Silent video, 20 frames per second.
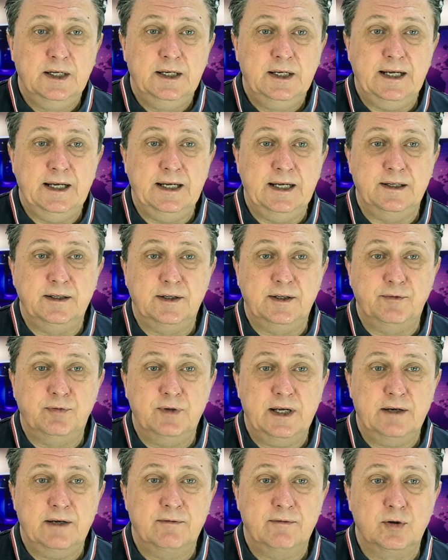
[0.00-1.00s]
And if
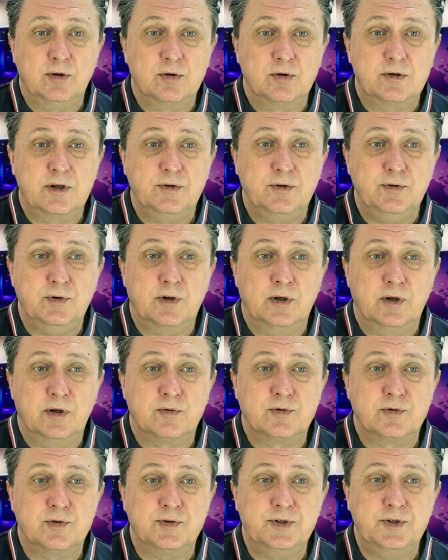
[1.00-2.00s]
we have a look, you can
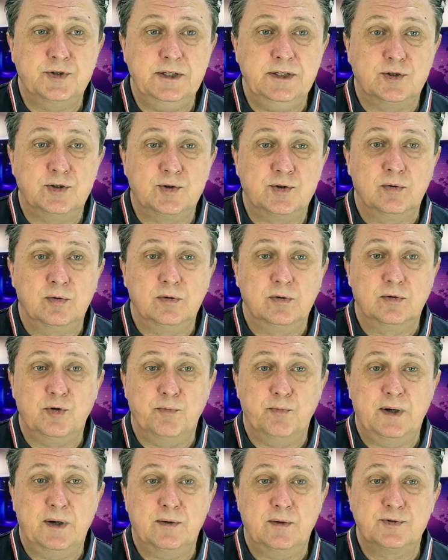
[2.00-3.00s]
also see the total
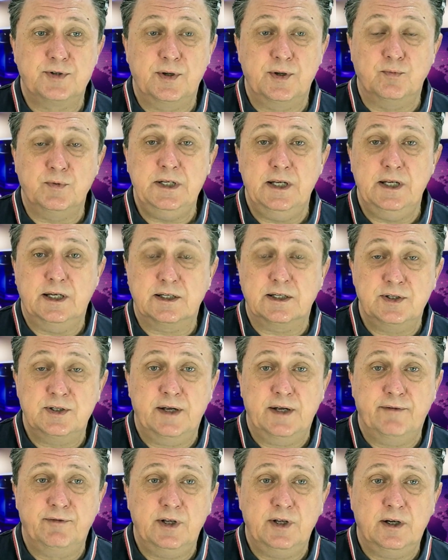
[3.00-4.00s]
compounds that we actually
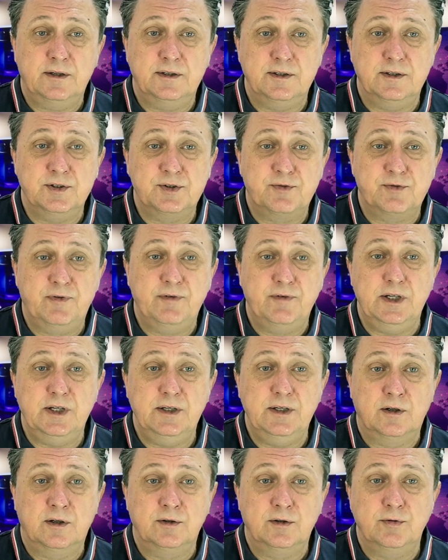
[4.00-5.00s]
have done is
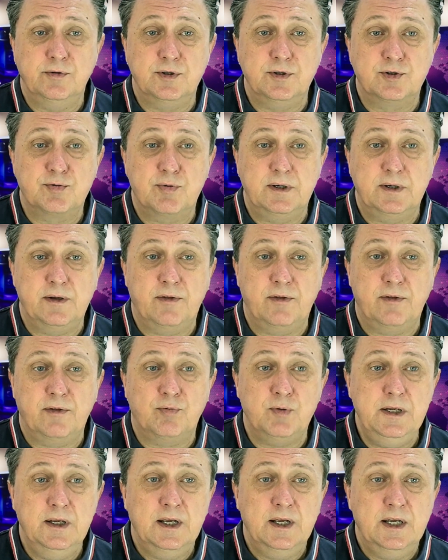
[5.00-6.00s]

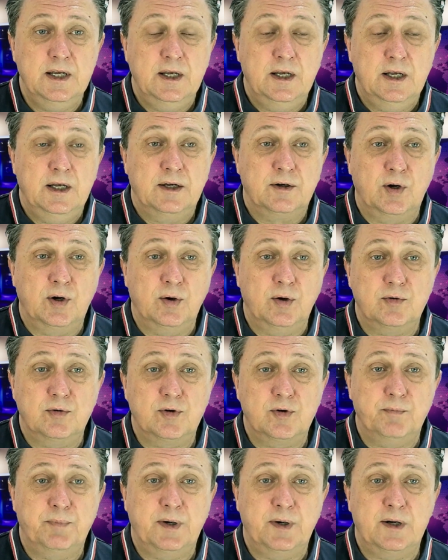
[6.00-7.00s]
1,523. Current
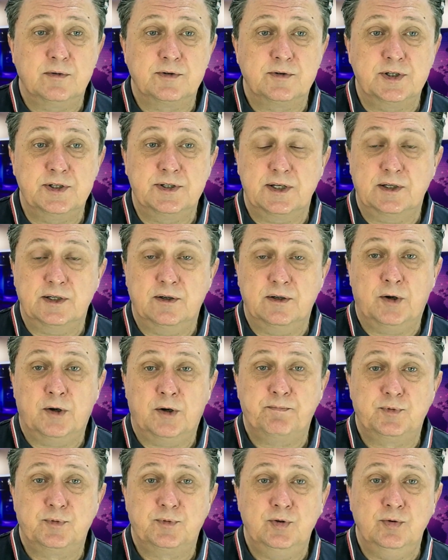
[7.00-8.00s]
compounds is
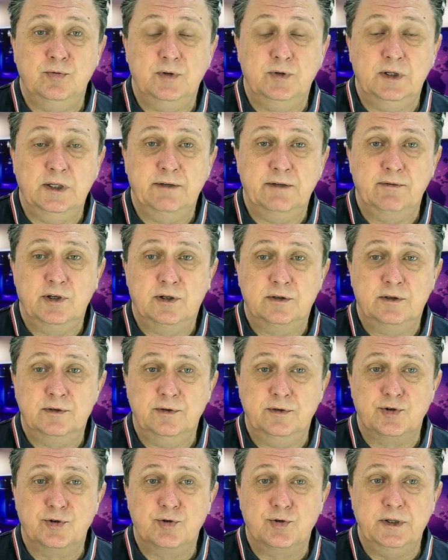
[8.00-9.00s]
up to
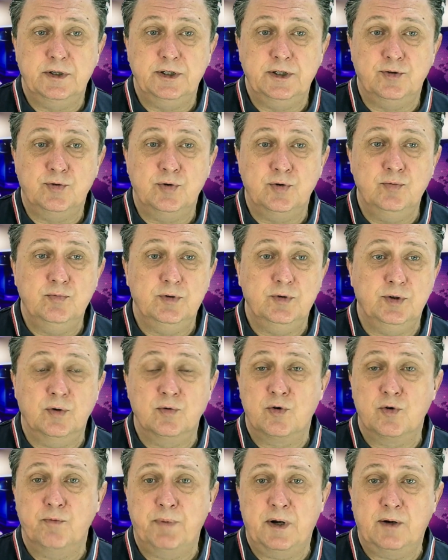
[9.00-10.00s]
1,122. We
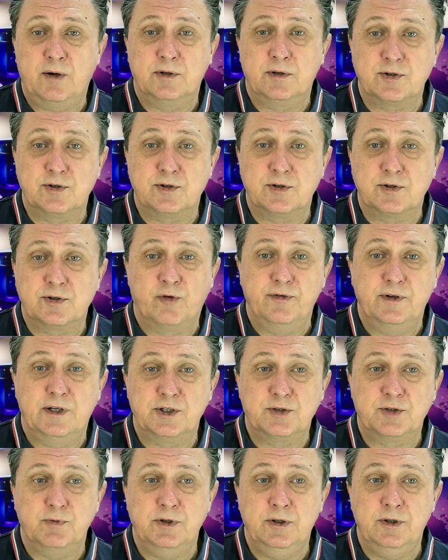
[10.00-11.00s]
don't compound as often
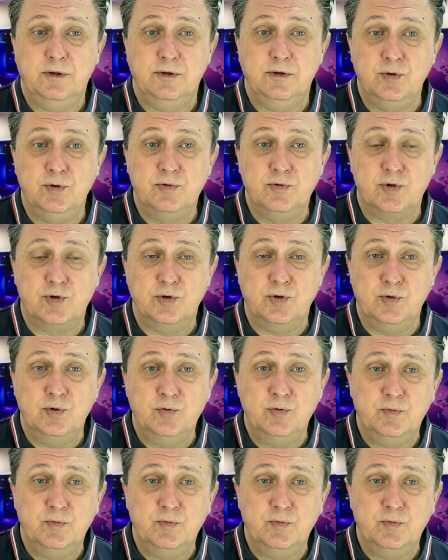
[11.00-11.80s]
as we used to do.